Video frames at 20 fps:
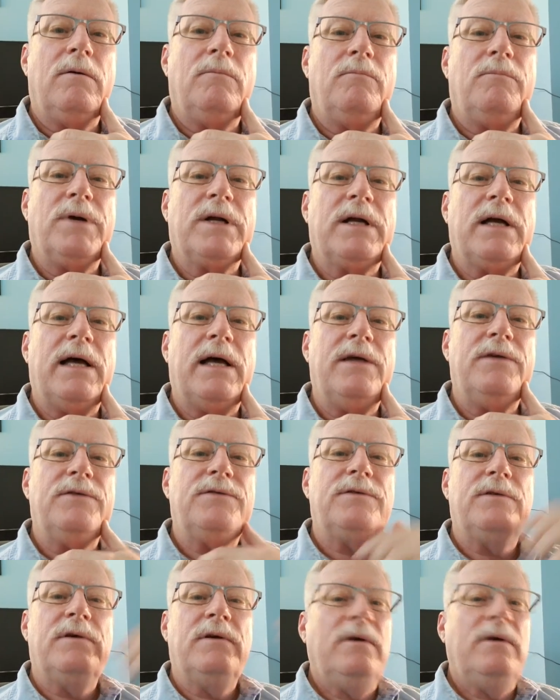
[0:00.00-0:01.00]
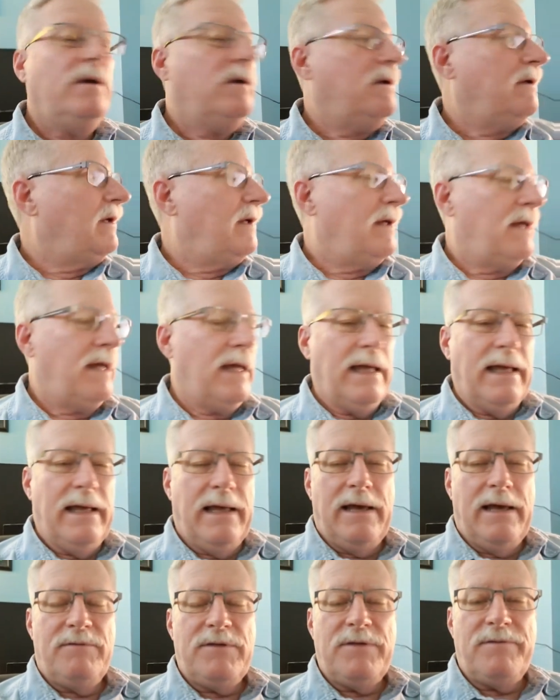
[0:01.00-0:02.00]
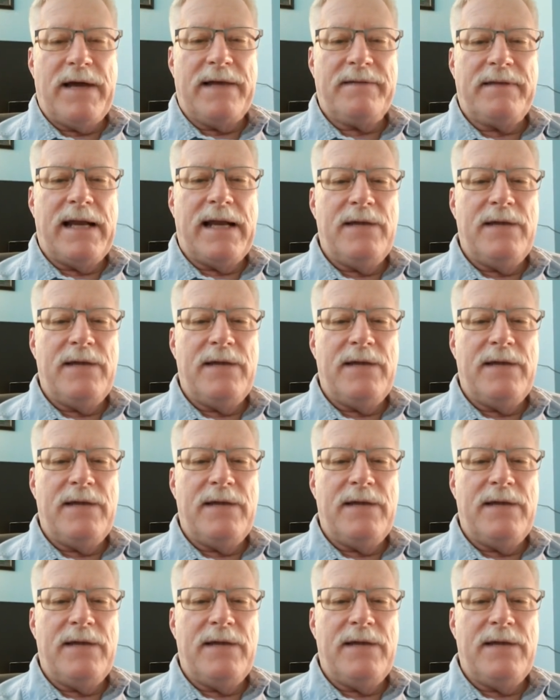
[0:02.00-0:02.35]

because of the fact that